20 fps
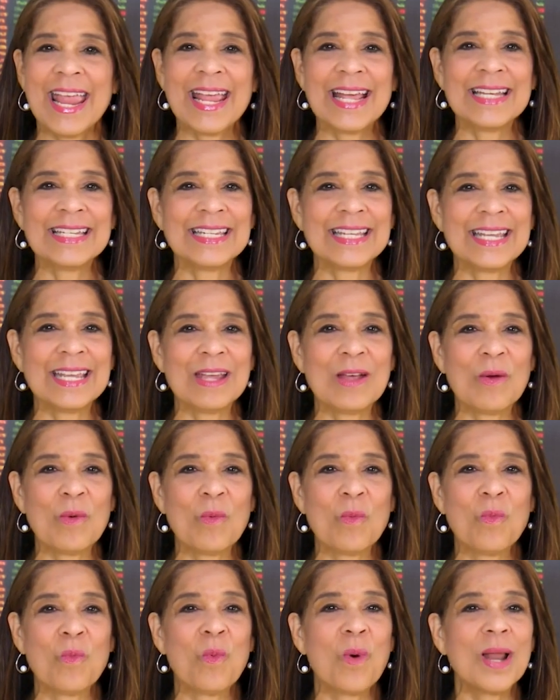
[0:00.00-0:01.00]
Andy,
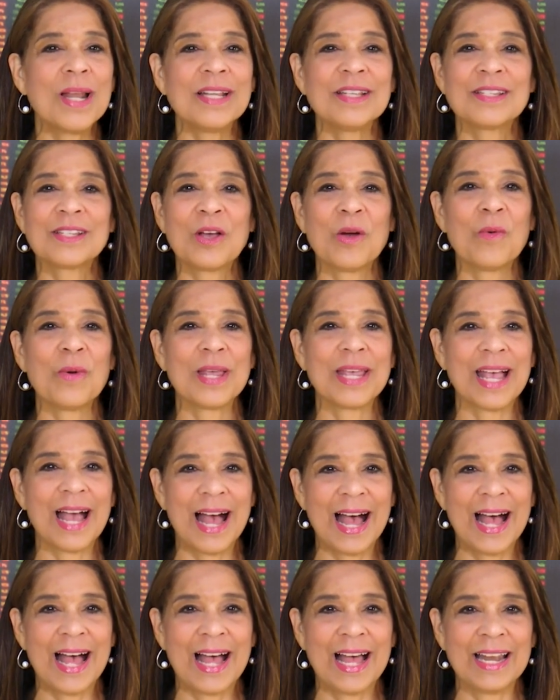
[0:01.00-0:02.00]
what is going
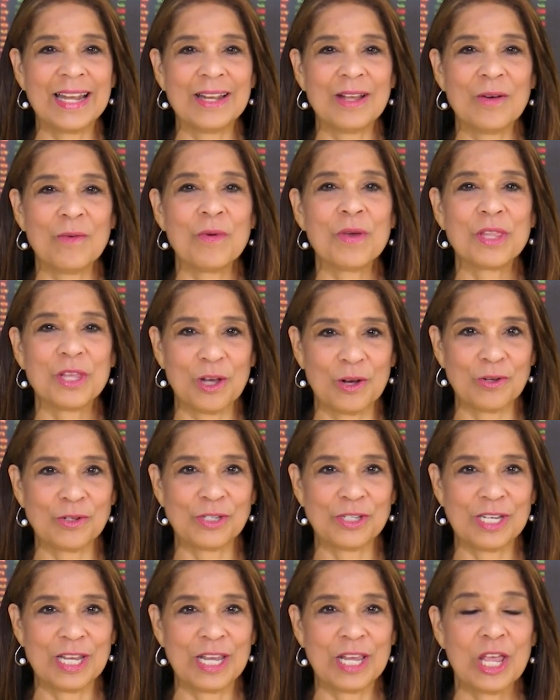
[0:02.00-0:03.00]
on with
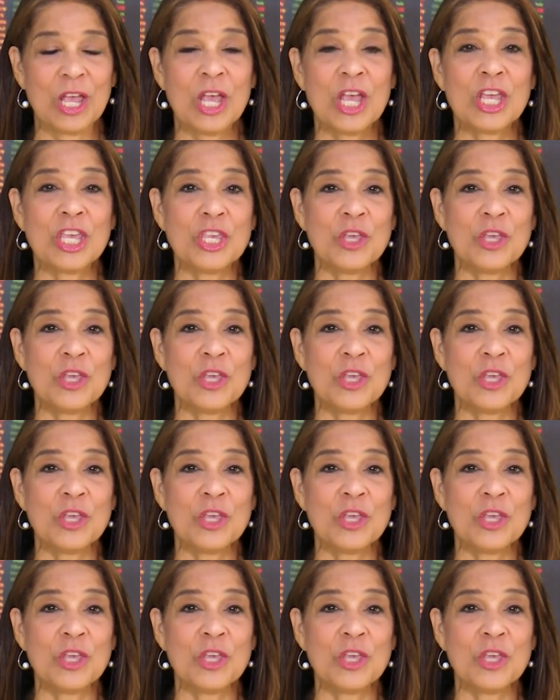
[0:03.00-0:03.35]
ghosting?